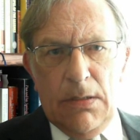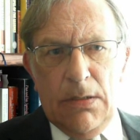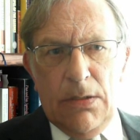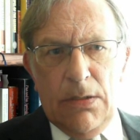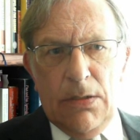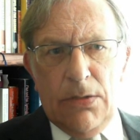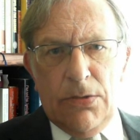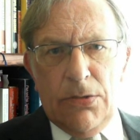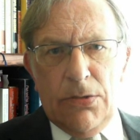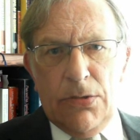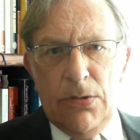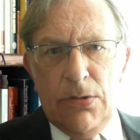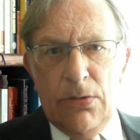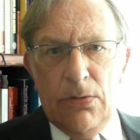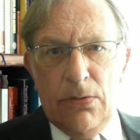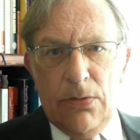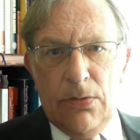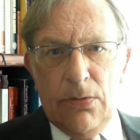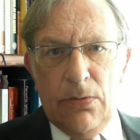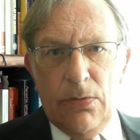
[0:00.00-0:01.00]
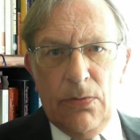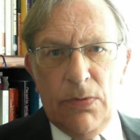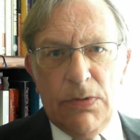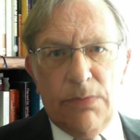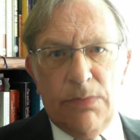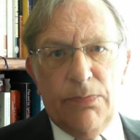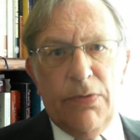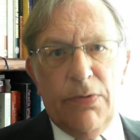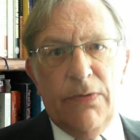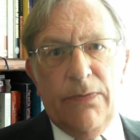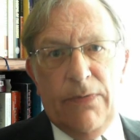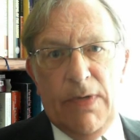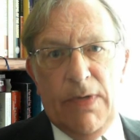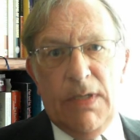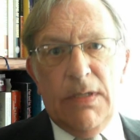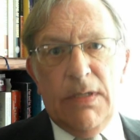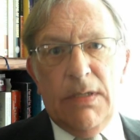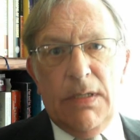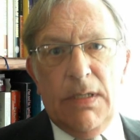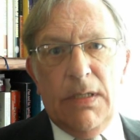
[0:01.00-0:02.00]
the truth was
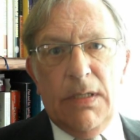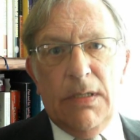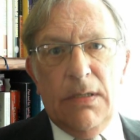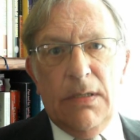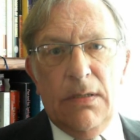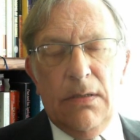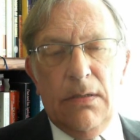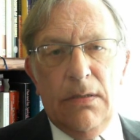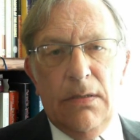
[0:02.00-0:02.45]
prevented